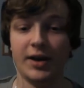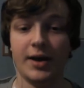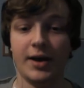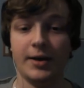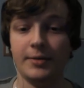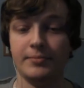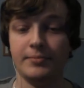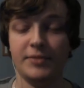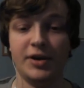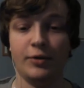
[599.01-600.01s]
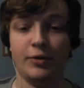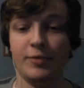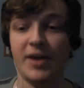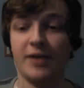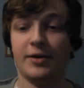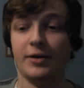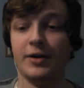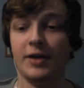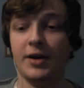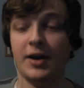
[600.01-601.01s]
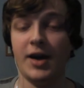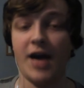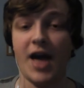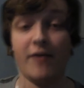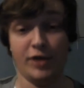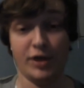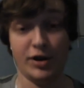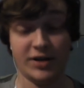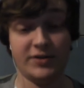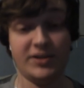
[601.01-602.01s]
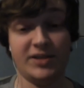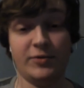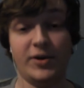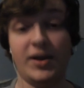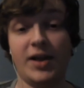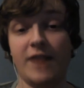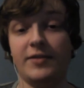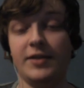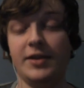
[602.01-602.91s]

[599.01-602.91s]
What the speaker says: would make her have a low self-esteem in real life, and